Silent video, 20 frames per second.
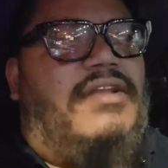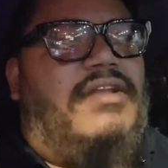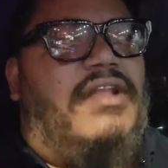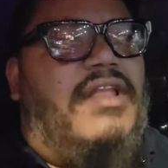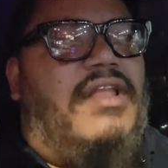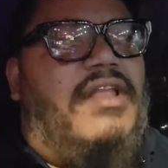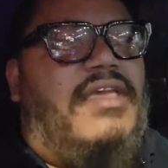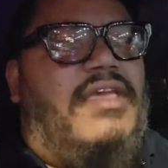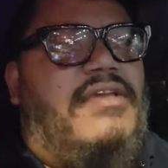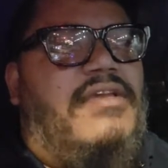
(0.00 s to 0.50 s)
of
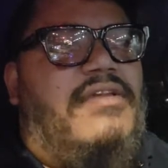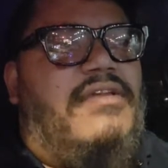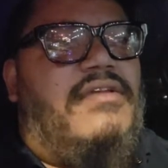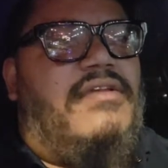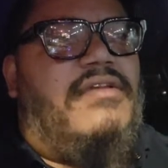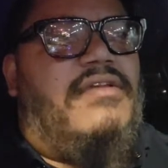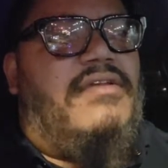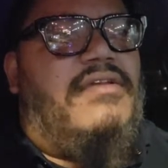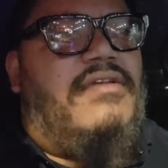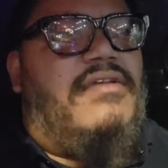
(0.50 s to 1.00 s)
like
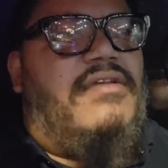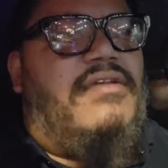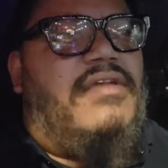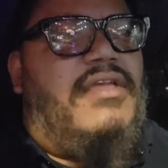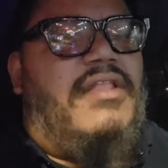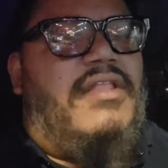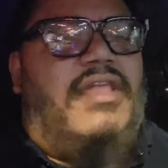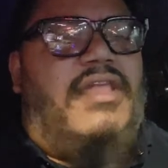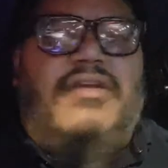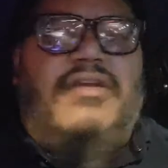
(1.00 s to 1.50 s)

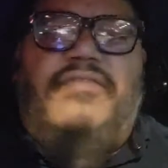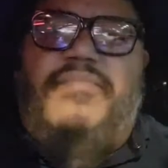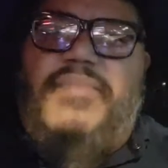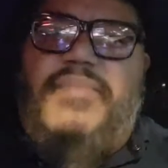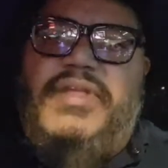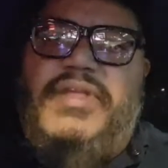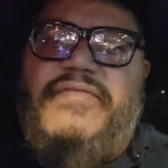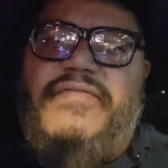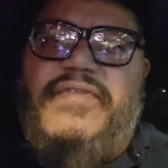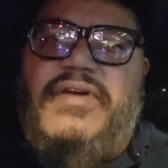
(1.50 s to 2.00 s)
in like a
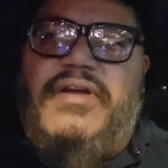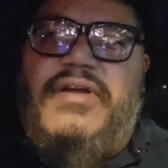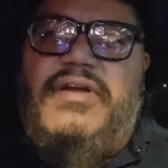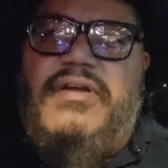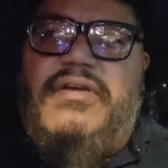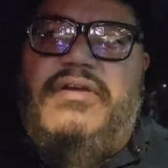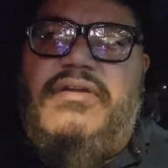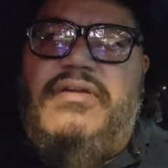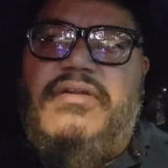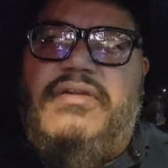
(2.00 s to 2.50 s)
bit of
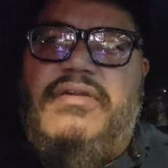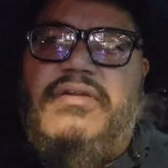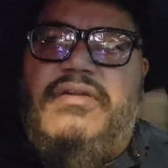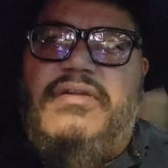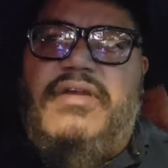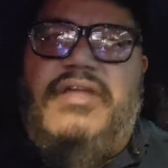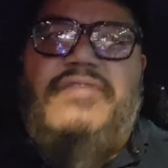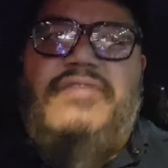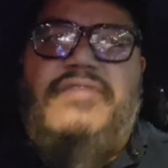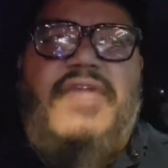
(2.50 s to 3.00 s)
a
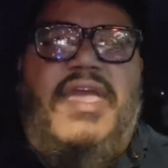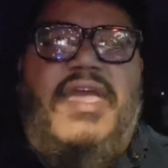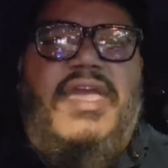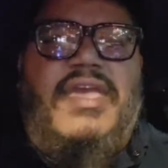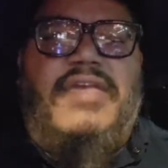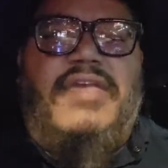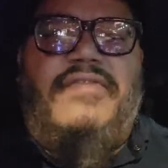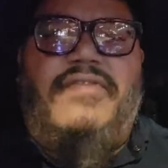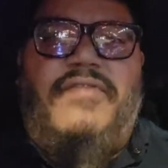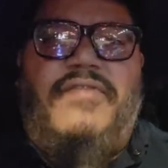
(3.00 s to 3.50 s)

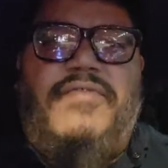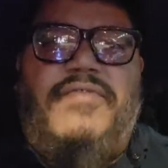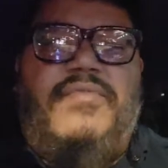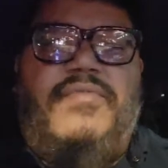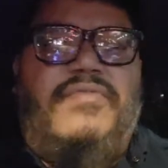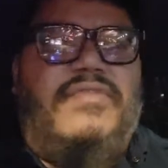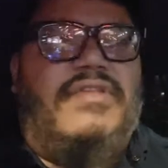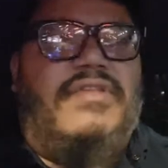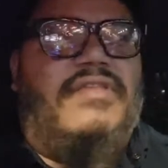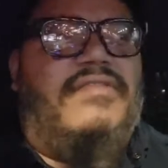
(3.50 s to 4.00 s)
daze.
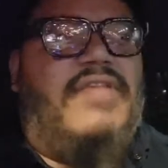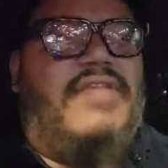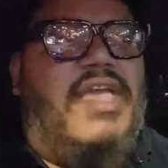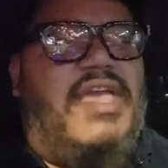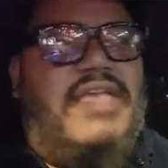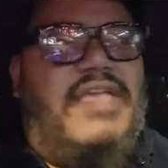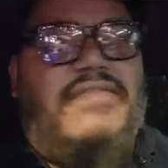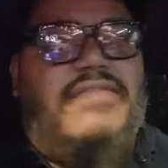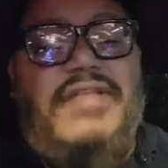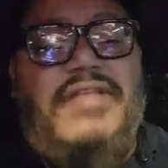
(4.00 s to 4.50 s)
Everyone's in a
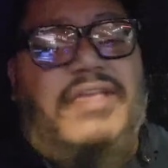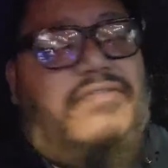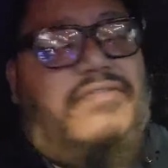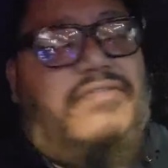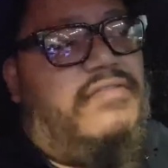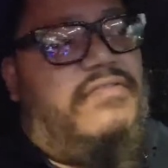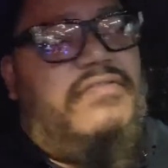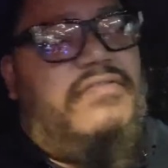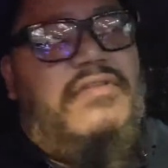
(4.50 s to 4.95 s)
daze, and I just